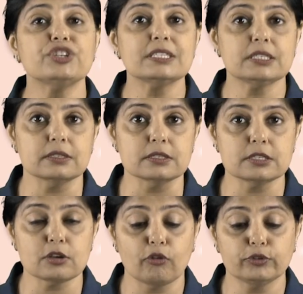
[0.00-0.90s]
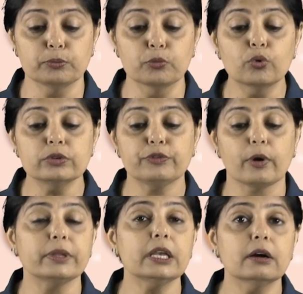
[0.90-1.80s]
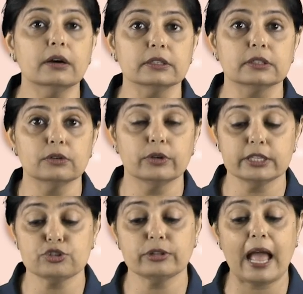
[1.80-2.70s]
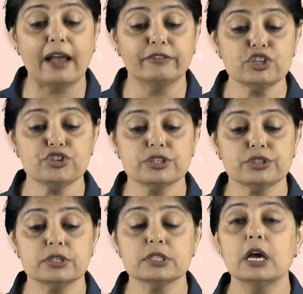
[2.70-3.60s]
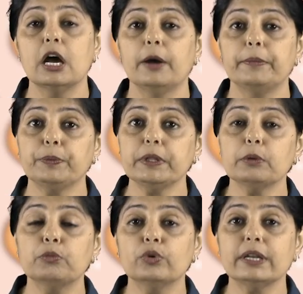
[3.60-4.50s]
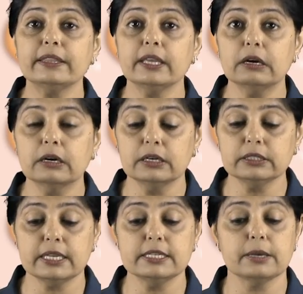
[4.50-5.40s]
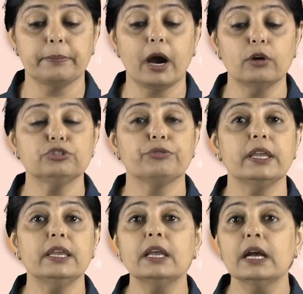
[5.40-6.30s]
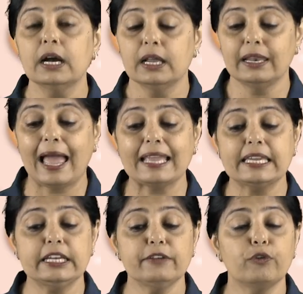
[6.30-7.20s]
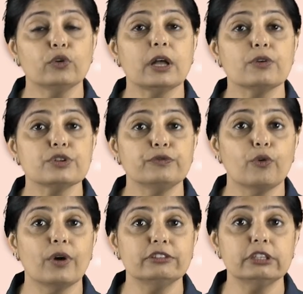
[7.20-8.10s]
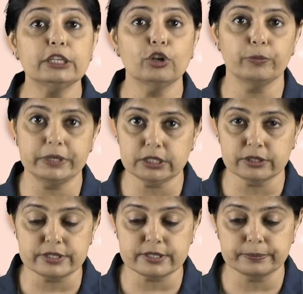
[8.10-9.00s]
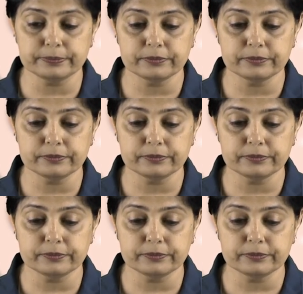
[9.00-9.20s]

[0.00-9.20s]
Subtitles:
distance of the moon from the earth? Okay, so the average distance between the moon and the earth is about 3,84,400 kilometers.